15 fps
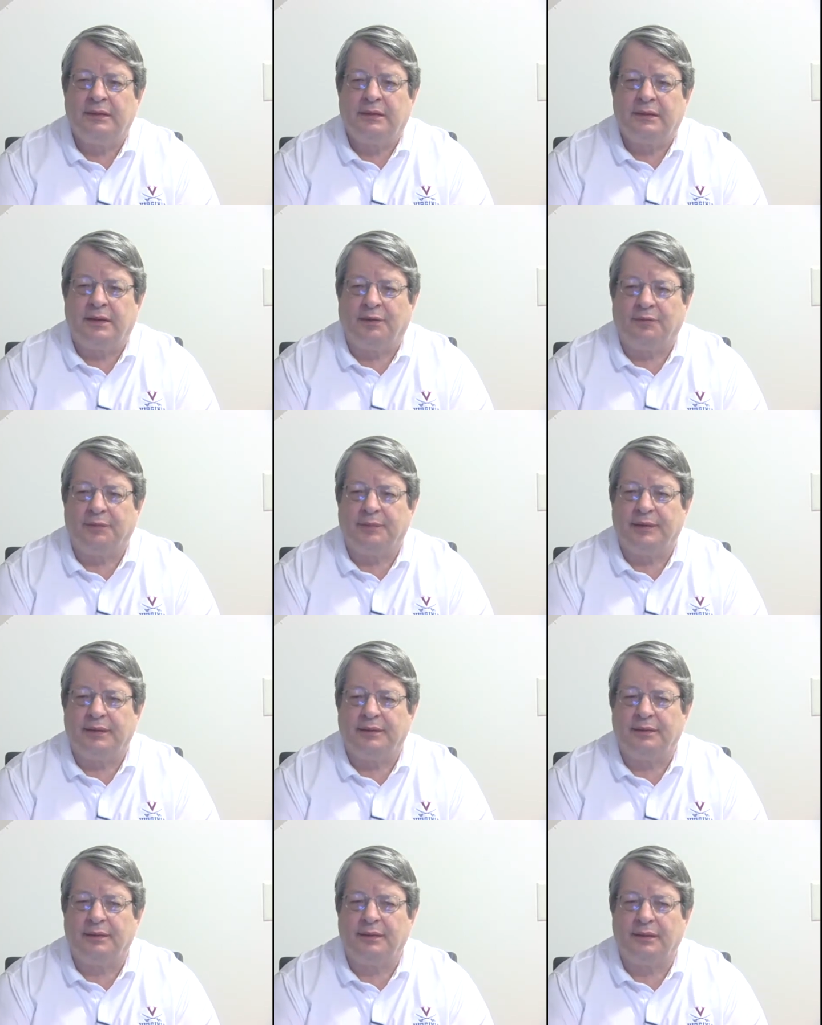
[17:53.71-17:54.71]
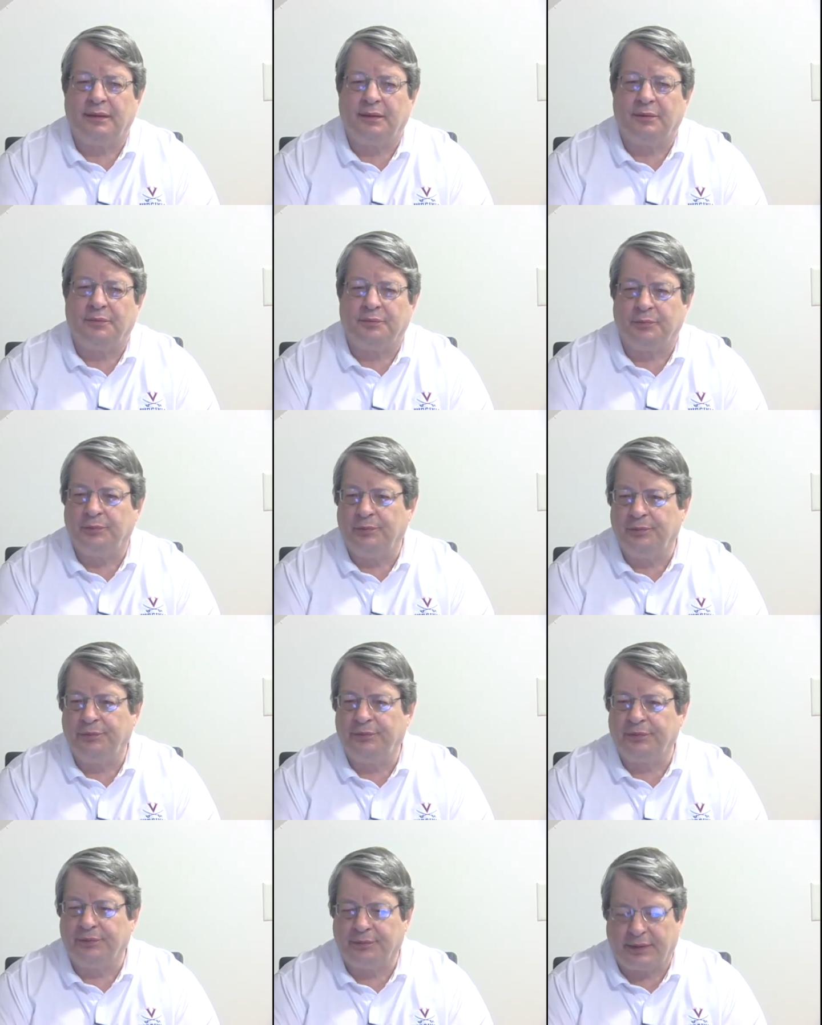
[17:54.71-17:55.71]
government
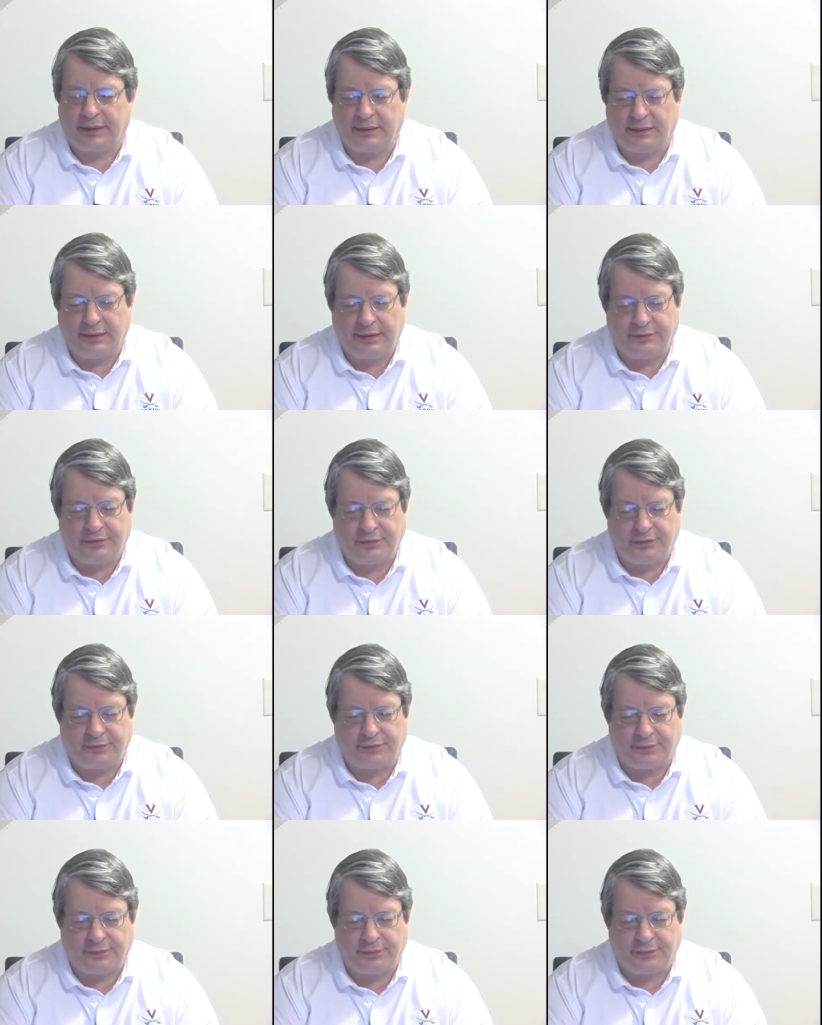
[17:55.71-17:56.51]
rules and regulations